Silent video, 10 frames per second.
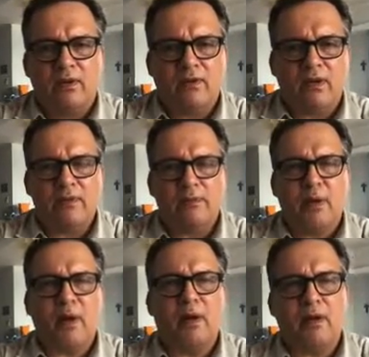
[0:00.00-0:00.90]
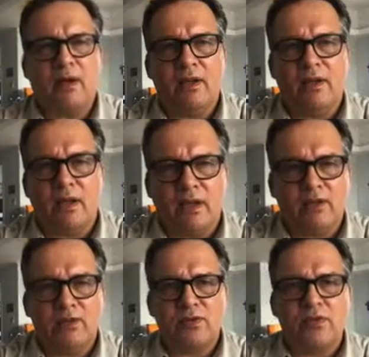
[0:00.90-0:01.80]
Grandpa, I'd
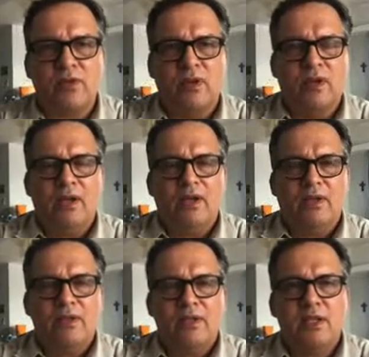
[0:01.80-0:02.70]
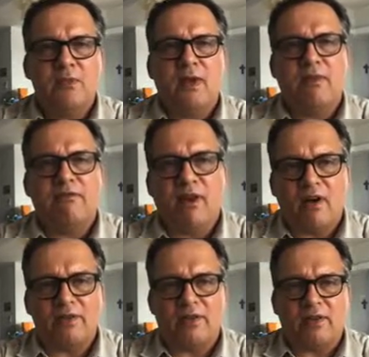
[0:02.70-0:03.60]
like to see my
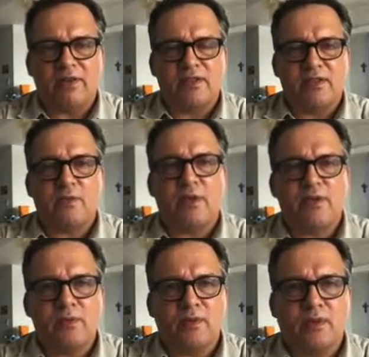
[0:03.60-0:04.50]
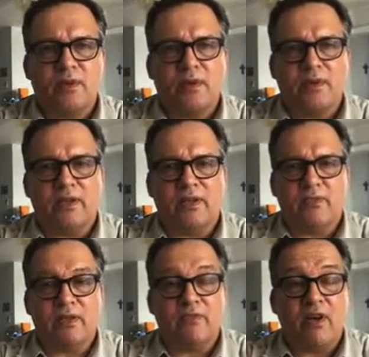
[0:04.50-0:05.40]
father. Is this possible?" And then
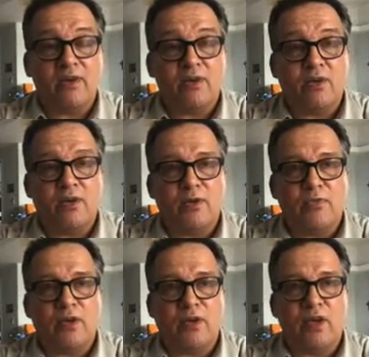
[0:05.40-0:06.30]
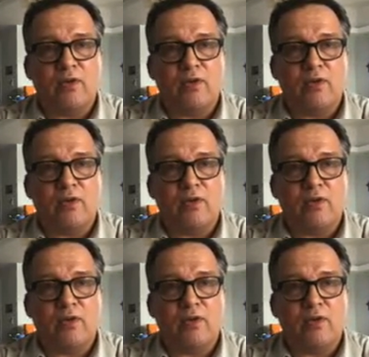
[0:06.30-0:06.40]
my father called me, and